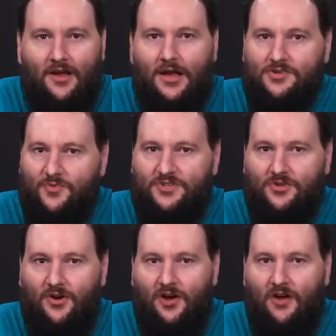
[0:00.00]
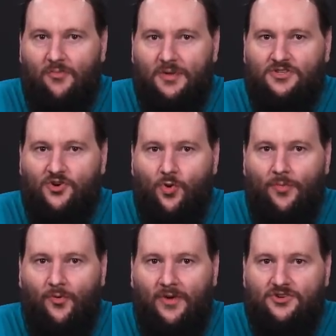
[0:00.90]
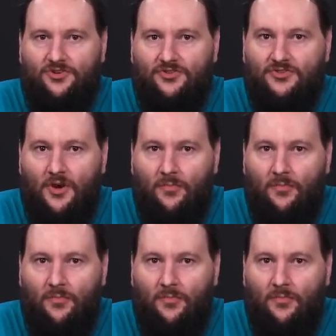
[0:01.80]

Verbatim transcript: As we saw, governments and corporations